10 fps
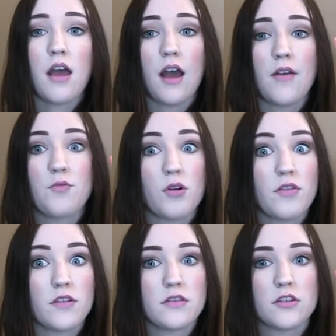I've worn
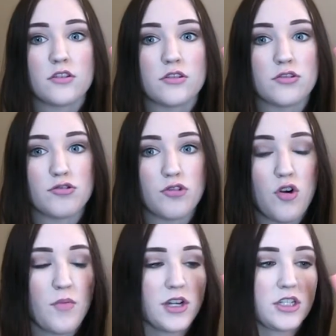this
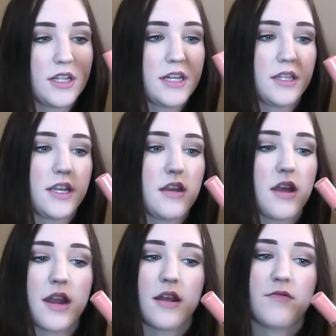so much lately,
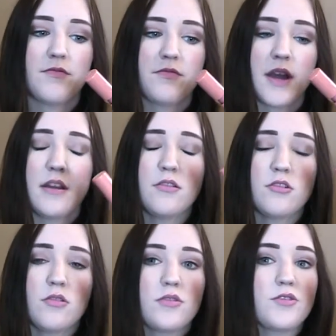and I've kind of
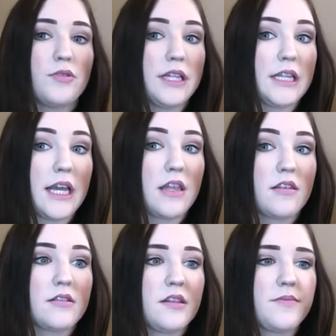grown to really like
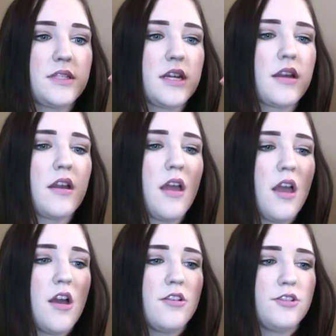this lipstick.
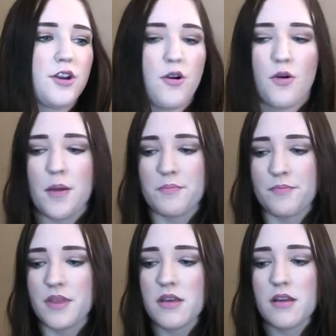So I'm
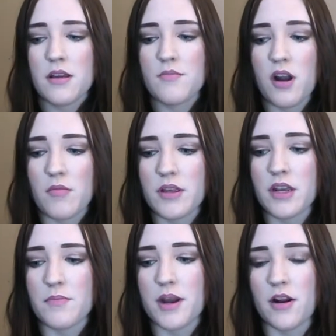thinking I'm probably
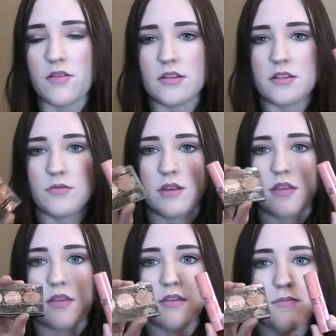going to pair this
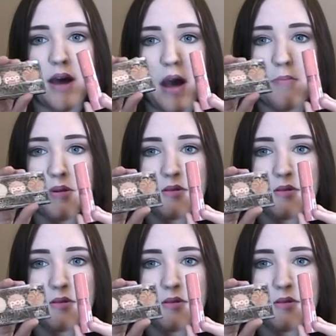with the Pop